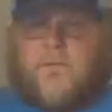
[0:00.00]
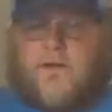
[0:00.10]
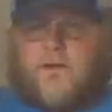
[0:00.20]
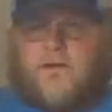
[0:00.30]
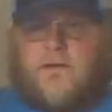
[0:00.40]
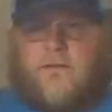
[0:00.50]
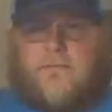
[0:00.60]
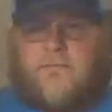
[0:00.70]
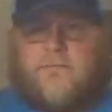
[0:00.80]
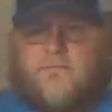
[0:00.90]

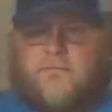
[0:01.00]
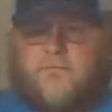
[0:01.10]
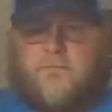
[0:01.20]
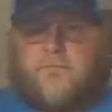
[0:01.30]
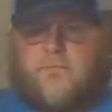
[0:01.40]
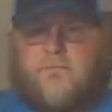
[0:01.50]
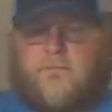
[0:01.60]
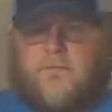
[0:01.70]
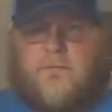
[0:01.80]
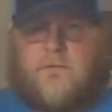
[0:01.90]
um,
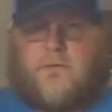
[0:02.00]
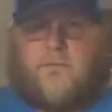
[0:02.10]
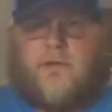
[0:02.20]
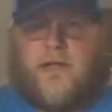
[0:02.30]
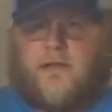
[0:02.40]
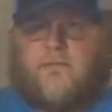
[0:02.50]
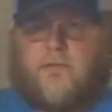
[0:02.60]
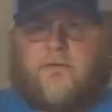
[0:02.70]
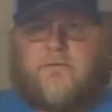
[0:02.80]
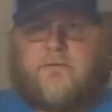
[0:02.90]
some black and
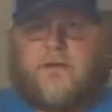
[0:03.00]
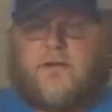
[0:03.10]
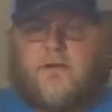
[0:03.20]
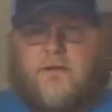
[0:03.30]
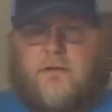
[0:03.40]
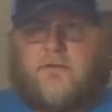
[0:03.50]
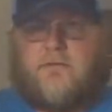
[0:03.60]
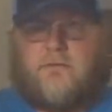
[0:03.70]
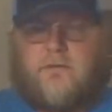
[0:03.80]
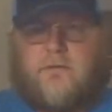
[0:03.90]
blue
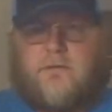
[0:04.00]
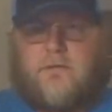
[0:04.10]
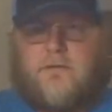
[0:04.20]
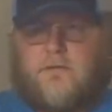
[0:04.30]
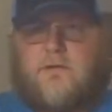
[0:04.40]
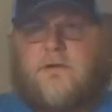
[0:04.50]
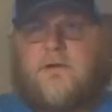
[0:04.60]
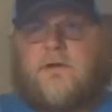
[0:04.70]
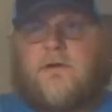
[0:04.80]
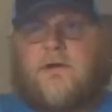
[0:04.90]
Senko's or
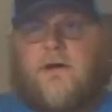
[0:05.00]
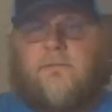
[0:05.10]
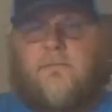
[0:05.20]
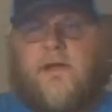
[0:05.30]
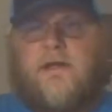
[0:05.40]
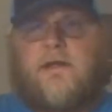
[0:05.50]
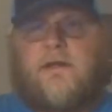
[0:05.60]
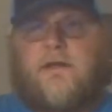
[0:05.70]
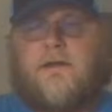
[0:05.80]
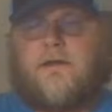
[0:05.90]
a
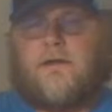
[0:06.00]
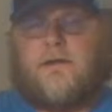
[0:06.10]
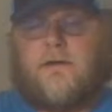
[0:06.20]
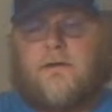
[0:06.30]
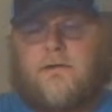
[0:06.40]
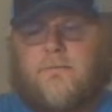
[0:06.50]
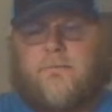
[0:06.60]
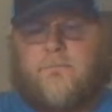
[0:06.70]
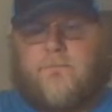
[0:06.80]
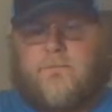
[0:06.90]
big
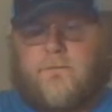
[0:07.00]
um,